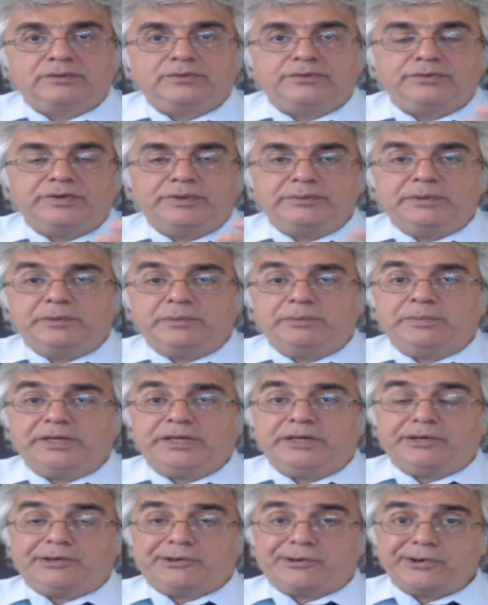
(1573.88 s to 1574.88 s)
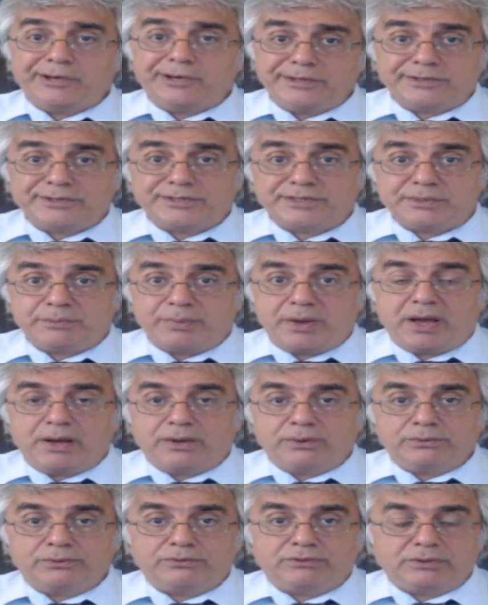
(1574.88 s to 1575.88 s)
we will be curious
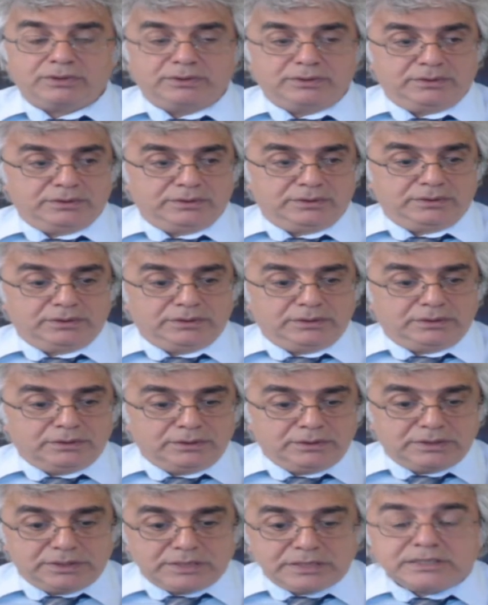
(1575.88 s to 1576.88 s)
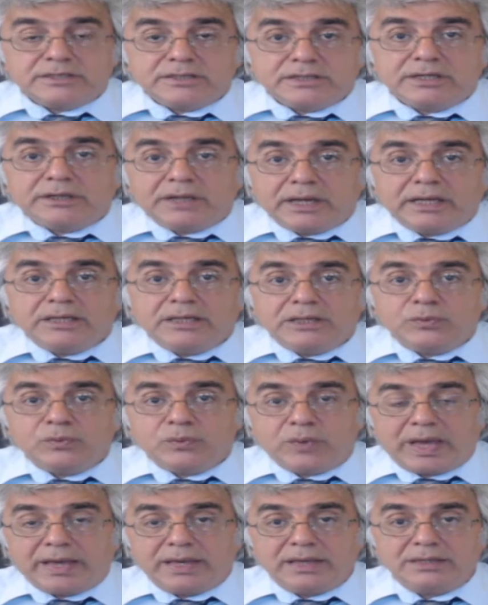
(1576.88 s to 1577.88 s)
about, is there any
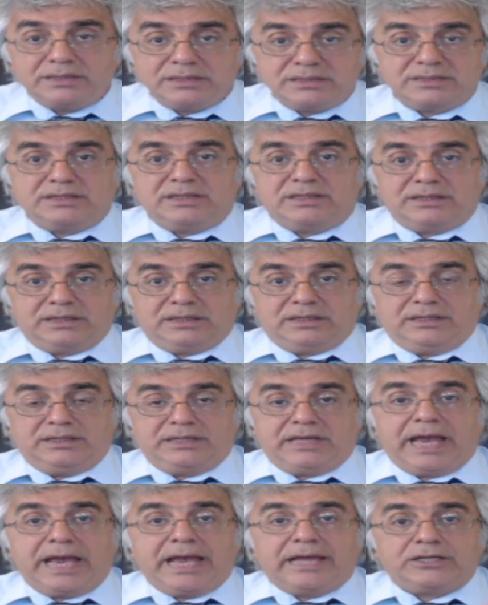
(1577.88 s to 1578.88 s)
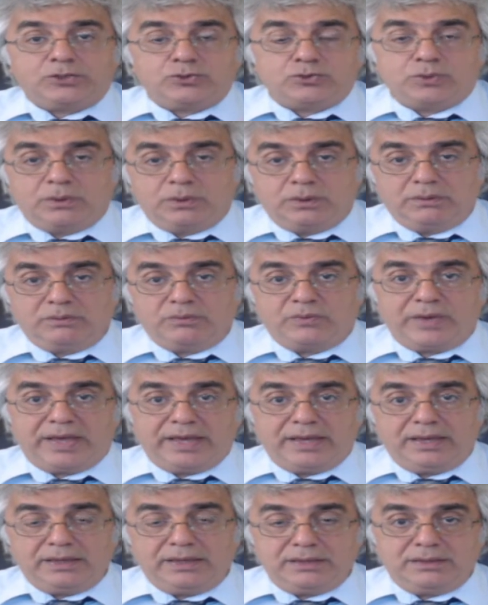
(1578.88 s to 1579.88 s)
way, is there any actual
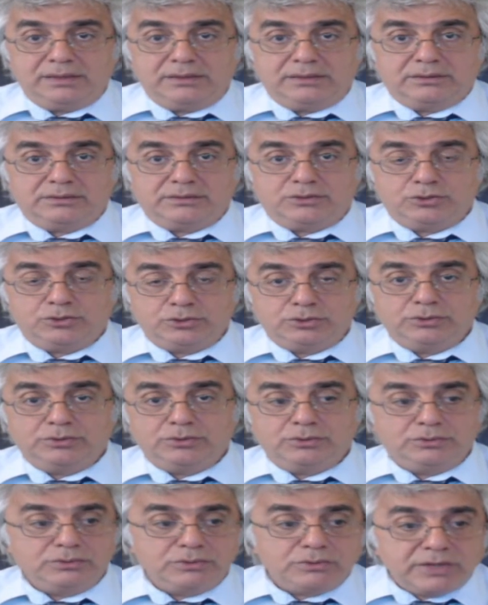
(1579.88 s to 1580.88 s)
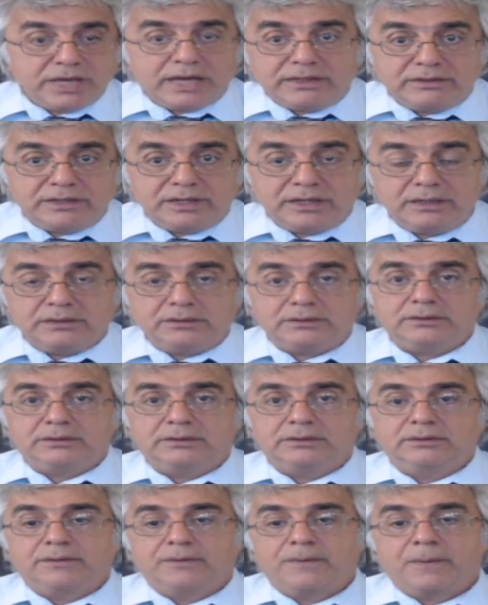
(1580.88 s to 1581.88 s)
way to get there?
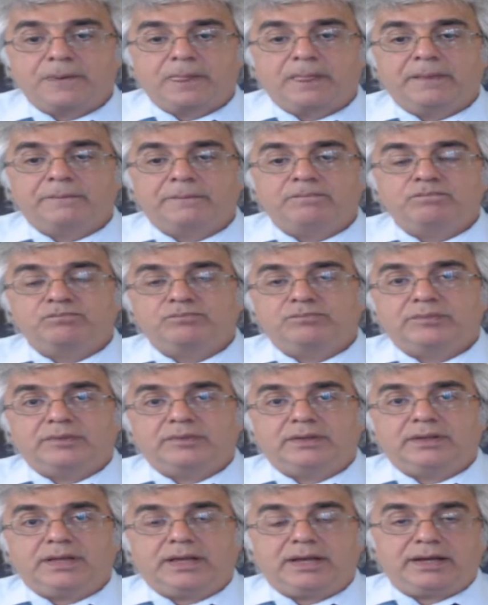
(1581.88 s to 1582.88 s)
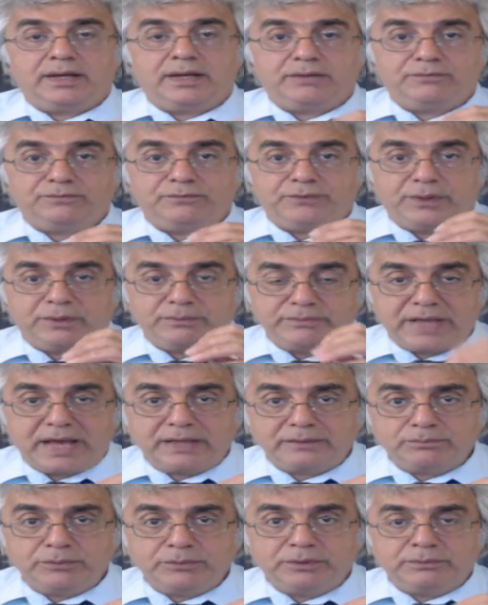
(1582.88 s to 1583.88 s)
And from
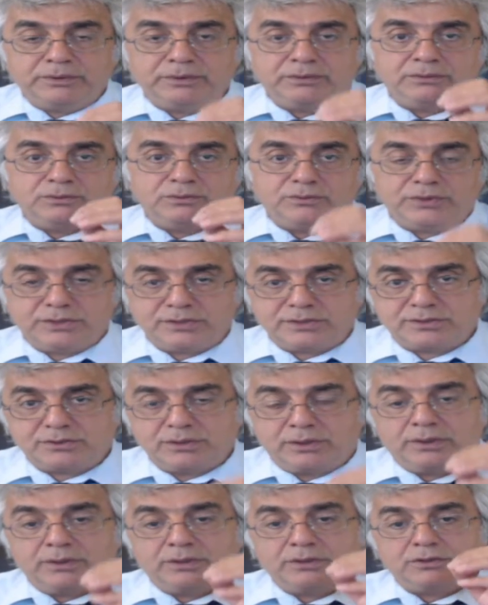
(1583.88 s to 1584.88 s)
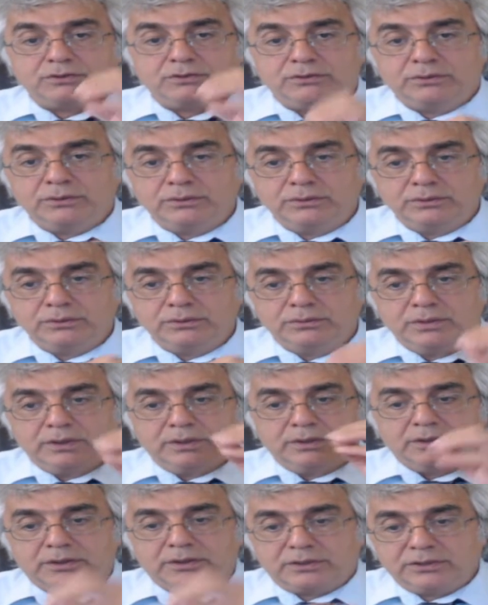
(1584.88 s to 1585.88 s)
that moment, we start to
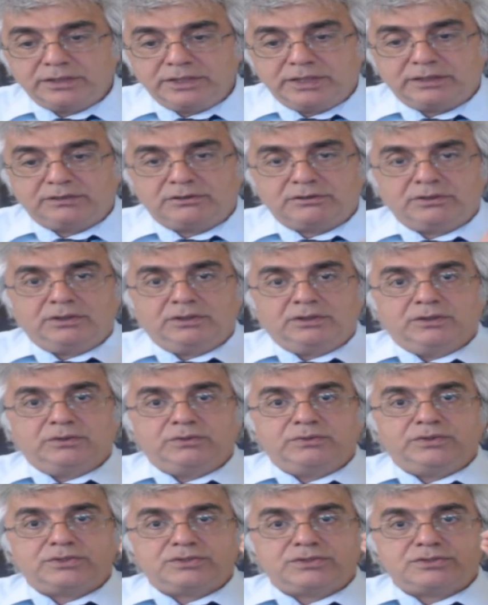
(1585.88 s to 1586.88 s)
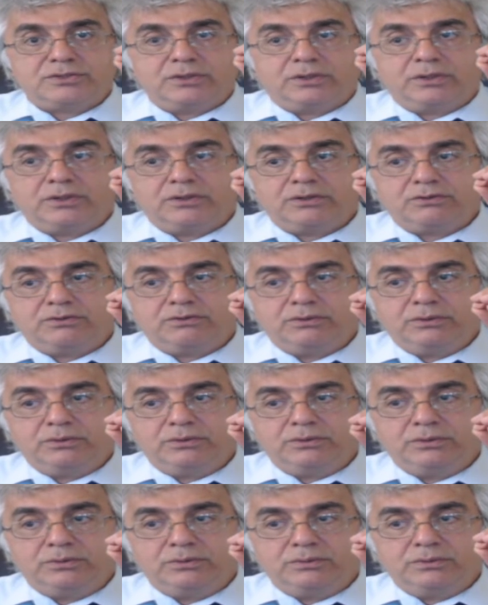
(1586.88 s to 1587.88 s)
create, we start
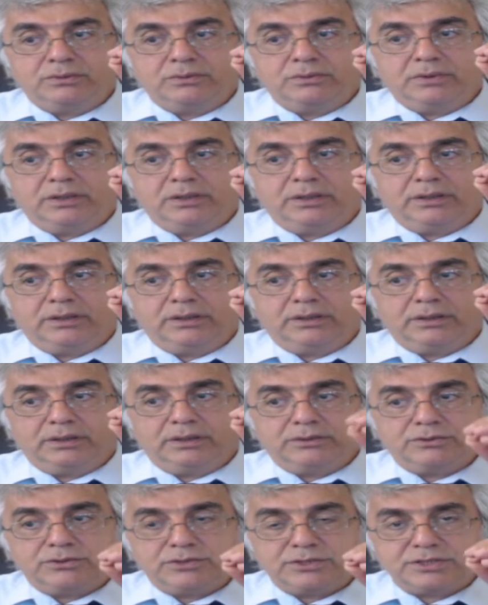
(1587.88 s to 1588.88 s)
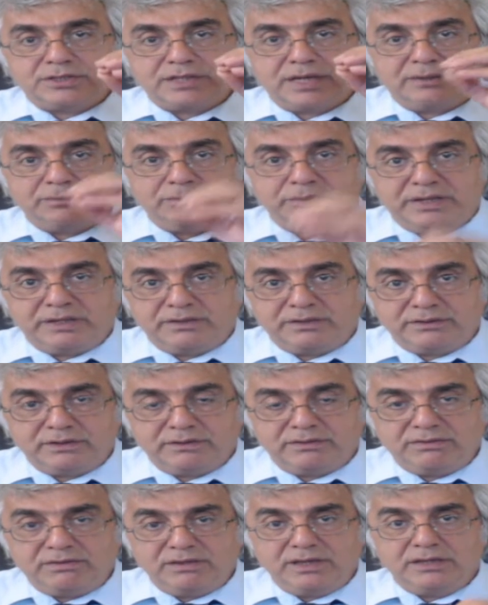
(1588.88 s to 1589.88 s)
to understand better
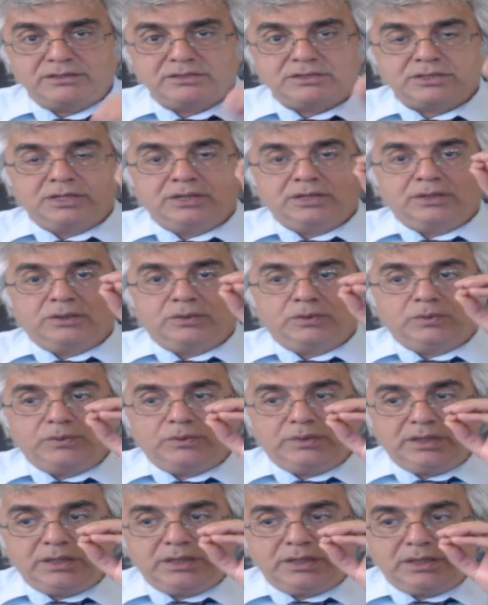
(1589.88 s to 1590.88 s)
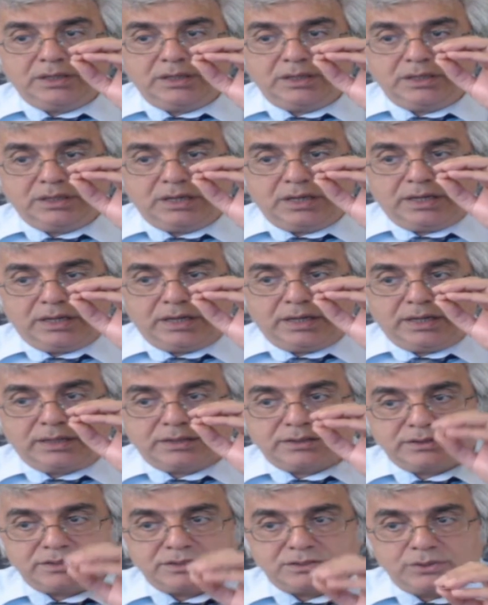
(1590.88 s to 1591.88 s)
the things, we
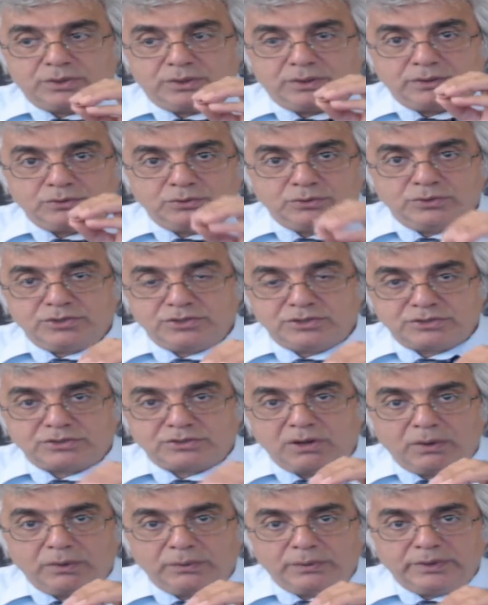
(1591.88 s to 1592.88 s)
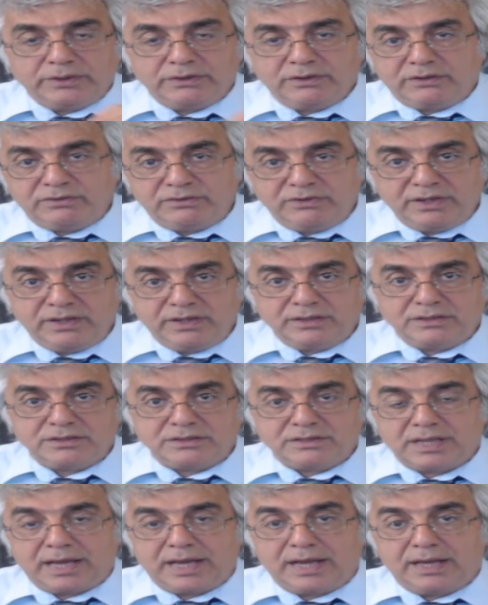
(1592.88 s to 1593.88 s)
start to discover the
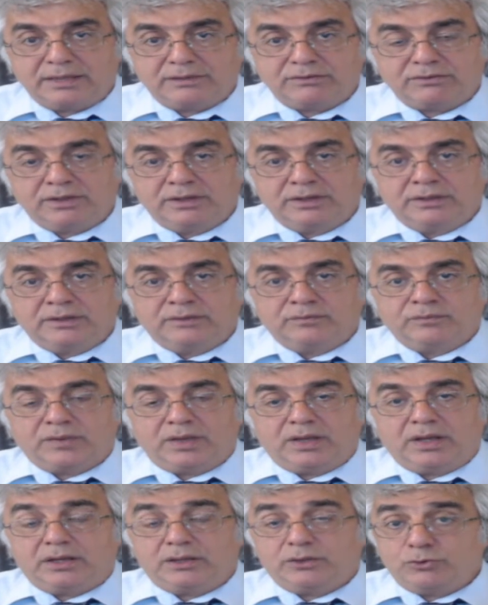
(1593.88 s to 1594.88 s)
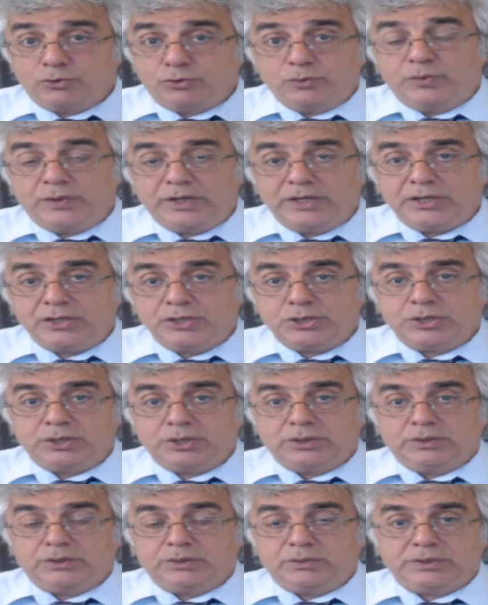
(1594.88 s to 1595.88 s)
things that to which
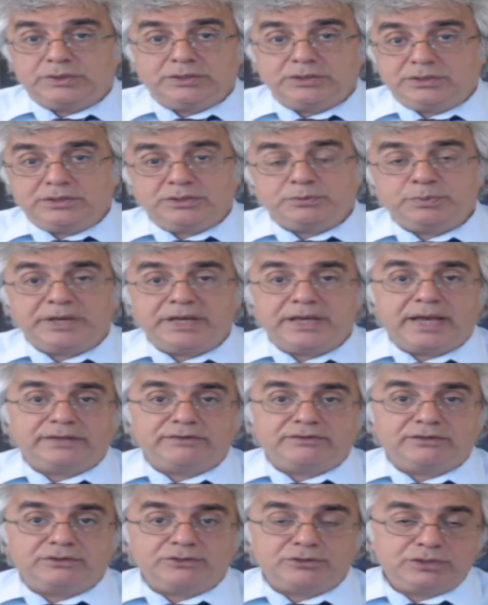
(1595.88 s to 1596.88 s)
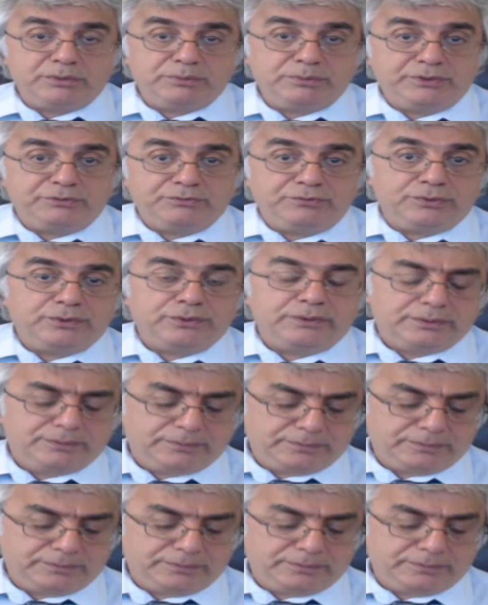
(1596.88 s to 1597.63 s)
we didn't pay attention before.